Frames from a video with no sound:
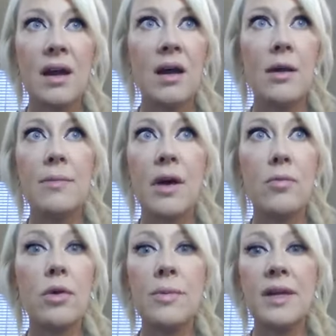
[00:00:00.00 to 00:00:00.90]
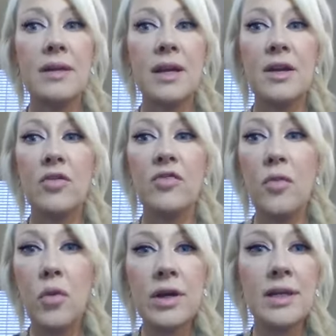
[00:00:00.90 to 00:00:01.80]
a woman in her
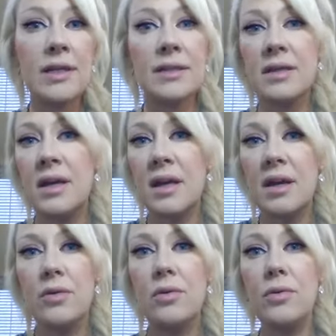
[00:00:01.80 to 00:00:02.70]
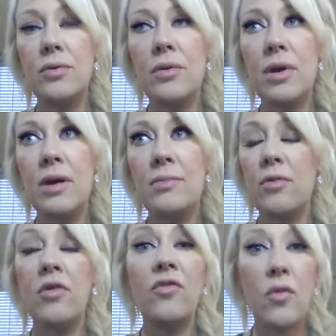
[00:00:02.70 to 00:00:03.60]
40s who,
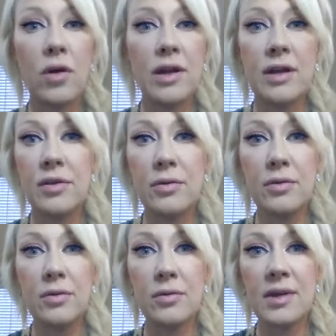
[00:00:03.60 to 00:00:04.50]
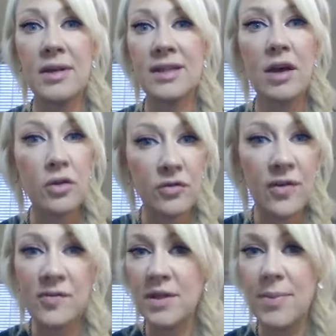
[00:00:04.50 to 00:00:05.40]
or 40, who is
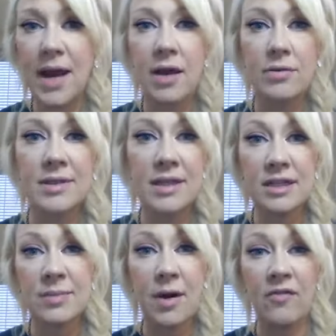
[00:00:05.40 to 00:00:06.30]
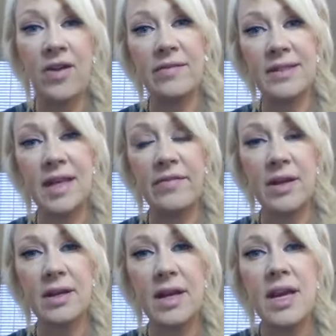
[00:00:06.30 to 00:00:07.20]
150 pounds and is about
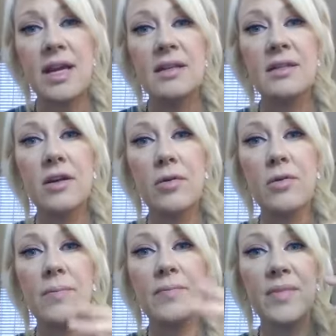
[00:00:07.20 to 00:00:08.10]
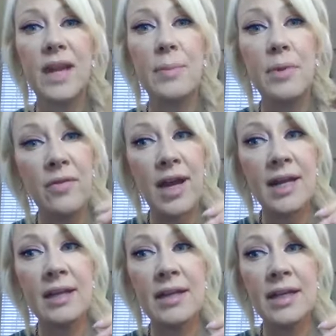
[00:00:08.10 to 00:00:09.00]
5'7". So I
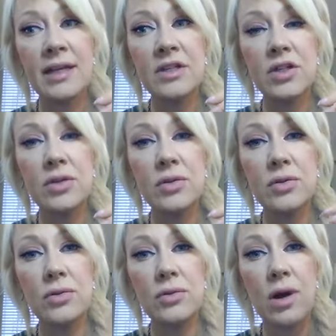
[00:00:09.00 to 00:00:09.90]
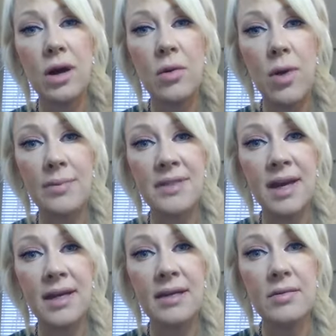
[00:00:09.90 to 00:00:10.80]
provided a link to a
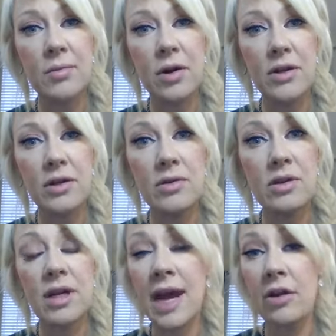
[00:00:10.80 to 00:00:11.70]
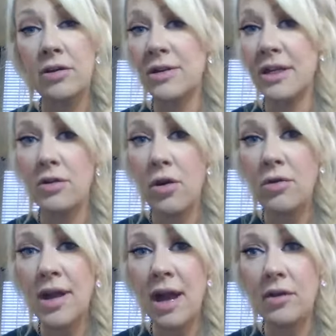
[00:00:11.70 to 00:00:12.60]
website where you could calculate your
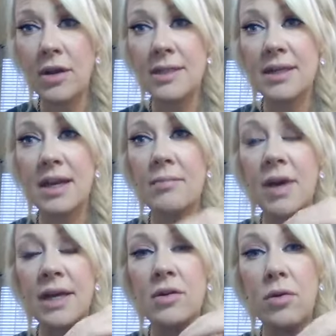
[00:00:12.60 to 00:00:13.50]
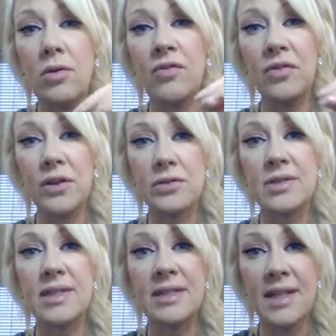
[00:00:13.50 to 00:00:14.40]
own calories. And my goal for you
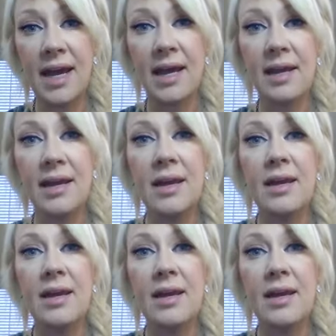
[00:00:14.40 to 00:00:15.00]
today,